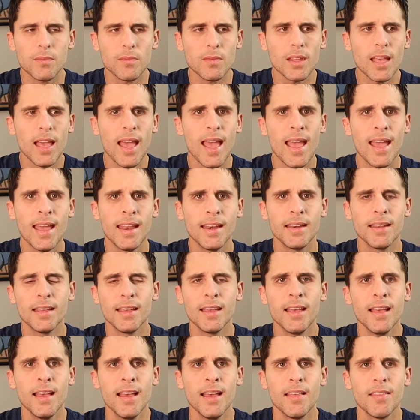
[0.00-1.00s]
And
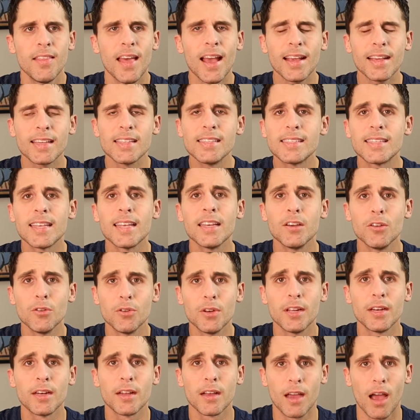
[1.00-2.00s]
that continued
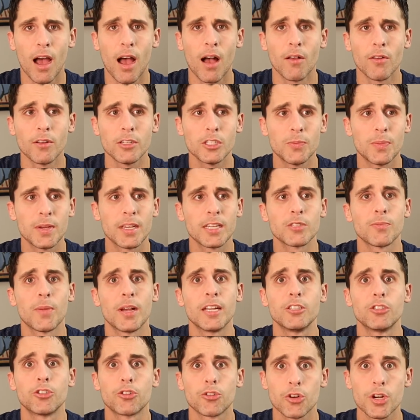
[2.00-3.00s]
into college because
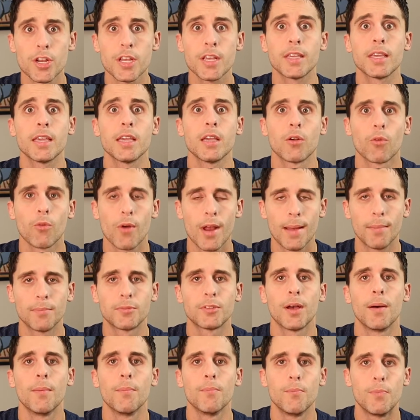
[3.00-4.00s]
my drinking ramped
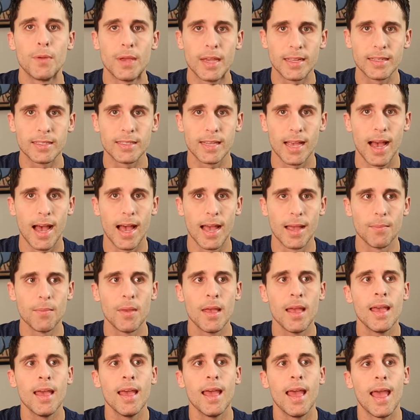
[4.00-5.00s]
up big time
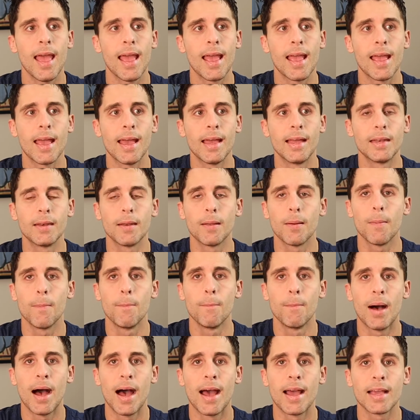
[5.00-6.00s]
and
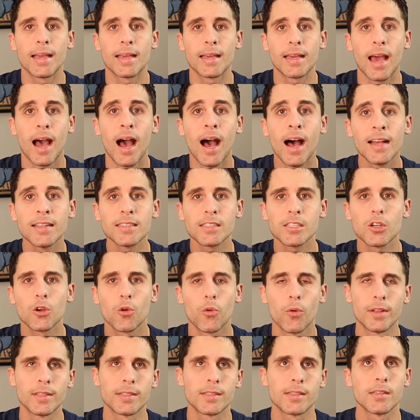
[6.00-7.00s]
my
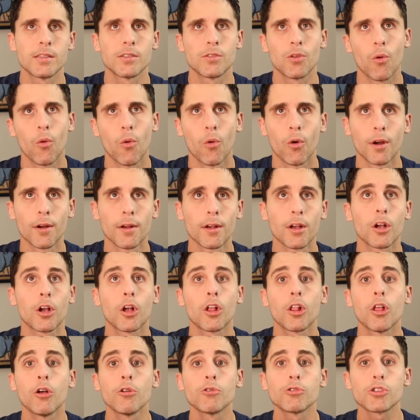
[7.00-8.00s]
consequences or
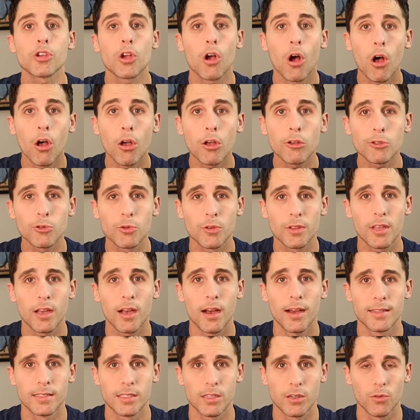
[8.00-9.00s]
close calls with
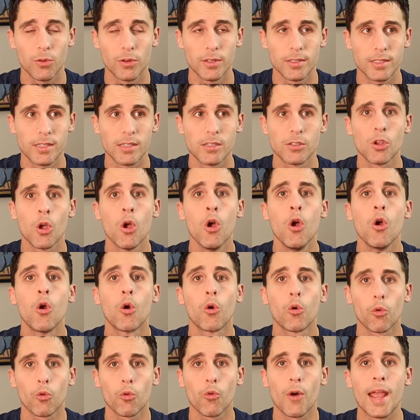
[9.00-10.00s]
consequences
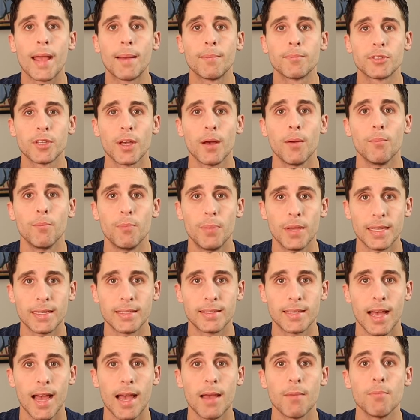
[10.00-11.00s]
ramped up big
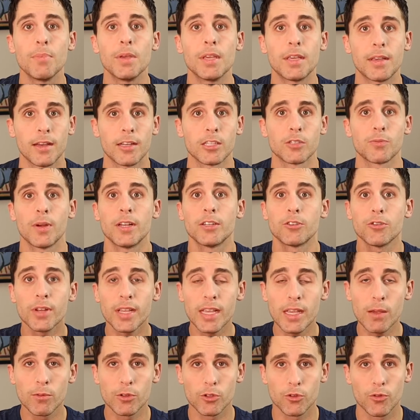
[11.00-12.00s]
time because my
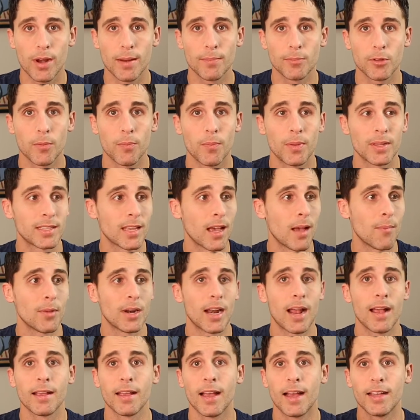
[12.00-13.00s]
drinking was ramped up big time,
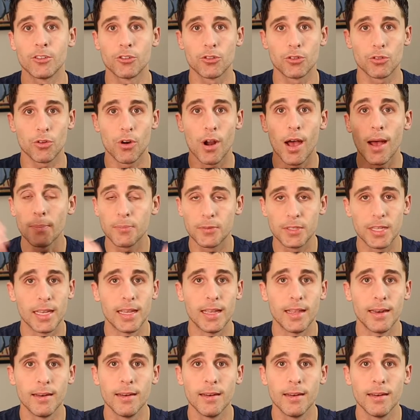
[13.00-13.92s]
and I got parachuted